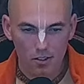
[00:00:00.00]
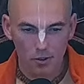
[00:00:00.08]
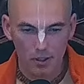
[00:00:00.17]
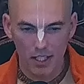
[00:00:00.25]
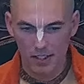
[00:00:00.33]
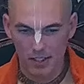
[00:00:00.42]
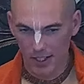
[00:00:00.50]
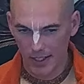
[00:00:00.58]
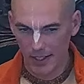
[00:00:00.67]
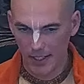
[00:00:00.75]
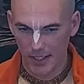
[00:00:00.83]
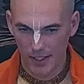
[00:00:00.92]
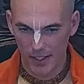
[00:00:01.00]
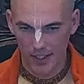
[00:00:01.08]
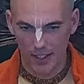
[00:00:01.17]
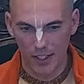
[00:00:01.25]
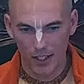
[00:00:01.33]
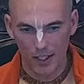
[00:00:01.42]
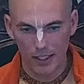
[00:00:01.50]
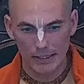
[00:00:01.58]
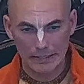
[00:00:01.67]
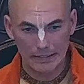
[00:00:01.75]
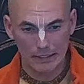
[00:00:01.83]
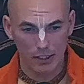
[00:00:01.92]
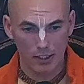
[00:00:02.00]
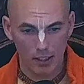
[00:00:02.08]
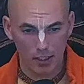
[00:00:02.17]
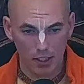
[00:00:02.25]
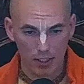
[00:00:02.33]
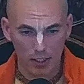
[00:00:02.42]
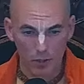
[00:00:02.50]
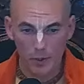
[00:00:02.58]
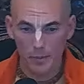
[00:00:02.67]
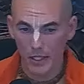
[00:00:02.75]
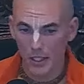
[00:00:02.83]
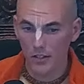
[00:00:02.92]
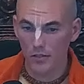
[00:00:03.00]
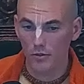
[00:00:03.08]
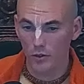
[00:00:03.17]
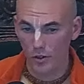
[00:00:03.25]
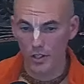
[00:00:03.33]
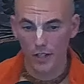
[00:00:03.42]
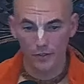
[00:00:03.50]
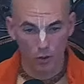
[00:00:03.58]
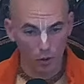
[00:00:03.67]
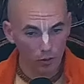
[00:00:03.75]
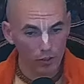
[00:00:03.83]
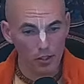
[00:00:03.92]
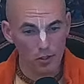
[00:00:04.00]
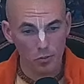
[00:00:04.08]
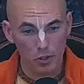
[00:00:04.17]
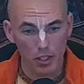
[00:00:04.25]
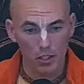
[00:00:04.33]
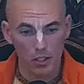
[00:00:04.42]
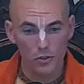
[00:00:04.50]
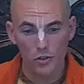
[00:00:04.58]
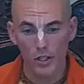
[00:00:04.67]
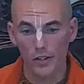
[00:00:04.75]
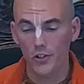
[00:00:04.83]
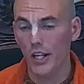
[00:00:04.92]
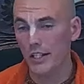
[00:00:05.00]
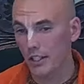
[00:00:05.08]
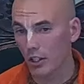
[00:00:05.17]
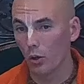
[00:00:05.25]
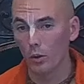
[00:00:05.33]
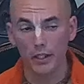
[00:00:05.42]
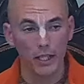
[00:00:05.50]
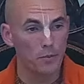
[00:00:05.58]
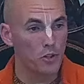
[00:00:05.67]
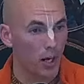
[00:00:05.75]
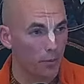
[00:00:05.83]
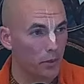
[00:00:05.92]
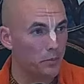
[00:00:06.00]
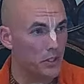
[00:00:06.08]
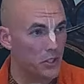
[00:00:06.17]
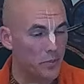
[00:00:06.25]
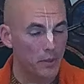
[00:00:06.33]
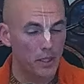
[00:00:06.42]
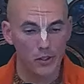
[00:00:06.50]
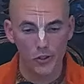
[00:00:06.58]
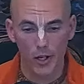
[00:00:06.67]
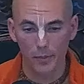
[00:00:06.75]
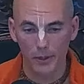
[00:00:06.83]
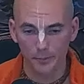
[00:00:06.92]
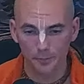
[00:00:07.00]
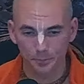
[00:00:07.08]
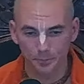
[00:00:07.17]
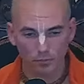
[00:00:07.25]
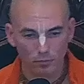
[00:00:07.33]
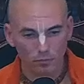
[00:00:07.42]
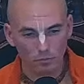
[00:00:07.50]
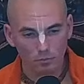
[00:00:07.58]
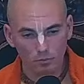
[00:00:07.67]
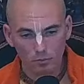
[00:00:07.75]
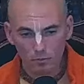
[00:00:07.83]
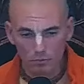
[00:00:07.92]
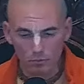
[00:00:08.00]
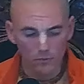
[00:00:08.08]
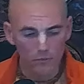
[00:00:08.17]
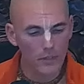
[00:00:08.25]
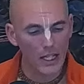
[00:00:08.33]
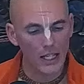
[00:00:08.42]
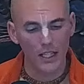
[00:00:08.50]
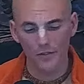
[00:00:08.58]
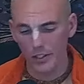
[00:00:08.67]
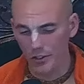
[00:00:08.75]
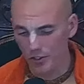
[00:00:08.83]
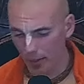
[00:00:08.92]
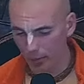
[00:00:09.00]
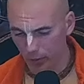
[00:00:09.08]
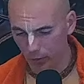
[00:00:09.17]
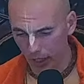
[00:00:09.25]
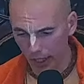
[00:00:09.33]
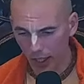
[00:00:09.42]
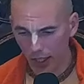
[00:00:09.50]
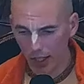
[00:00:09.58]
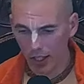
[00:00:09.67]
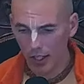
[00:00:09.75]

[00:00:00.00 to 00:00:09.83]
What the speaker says: So that's that. And then we begin, of course, after all of this, we start chanting the holy name japa, participate in japa. And after japa, we